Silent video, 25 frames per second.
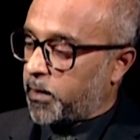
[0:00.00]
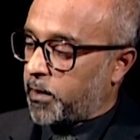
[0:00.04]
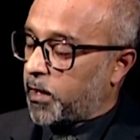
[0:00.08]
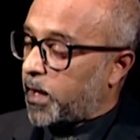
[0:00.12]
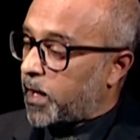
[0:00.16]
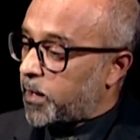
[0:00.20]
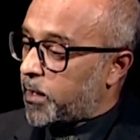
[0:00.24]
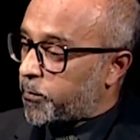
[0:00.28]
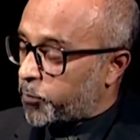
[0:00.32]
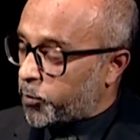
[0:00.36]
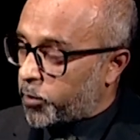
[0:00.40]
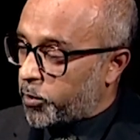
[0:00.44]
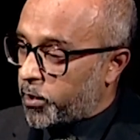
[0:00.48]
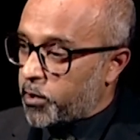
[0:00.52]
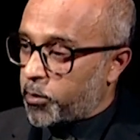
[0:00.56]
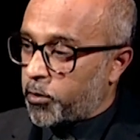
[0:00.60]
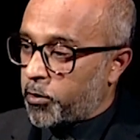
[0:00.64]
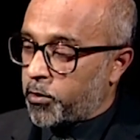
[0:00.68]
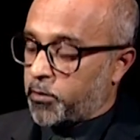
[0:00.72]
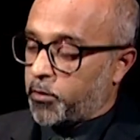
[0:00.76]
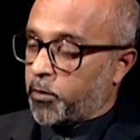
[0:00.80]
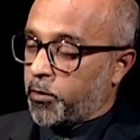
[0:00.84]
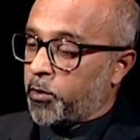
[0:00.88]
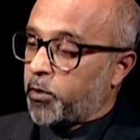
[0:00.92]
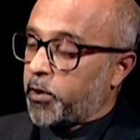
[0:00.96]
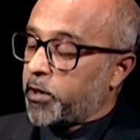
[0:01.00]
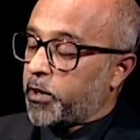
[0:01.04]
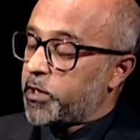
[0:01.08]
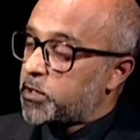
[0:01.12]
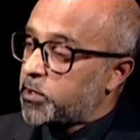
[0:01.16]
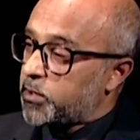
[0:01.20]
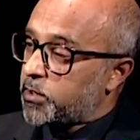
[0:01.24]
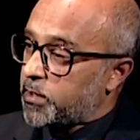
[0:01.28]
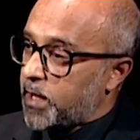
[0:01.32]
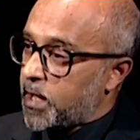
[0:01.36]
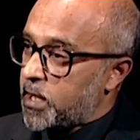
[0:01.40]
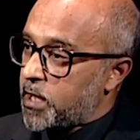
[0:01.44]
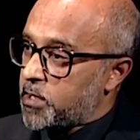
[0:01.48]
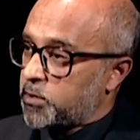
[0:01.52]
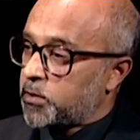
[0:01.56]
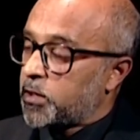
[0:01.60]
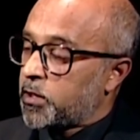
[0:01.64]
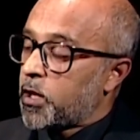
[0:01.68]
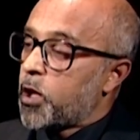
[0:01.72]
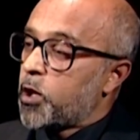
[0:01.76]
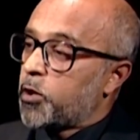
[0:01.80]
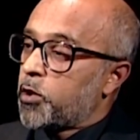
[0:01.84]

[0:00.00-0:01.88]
life or, or, or education